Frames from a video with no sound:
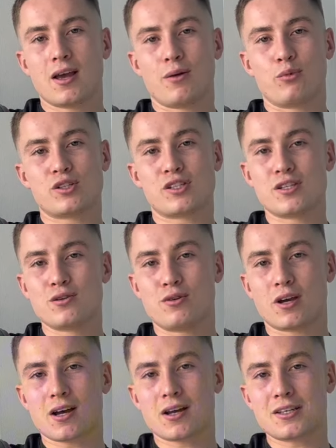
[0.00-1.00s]
we'll see you
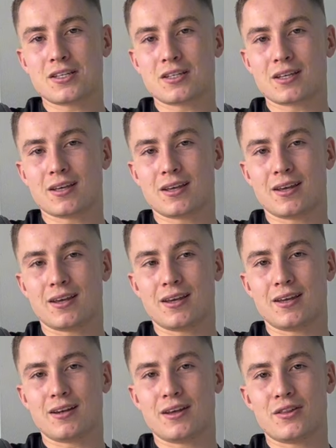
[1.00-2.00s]
guys
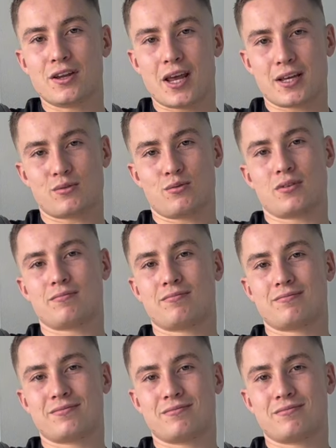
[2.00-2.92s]
in the next one.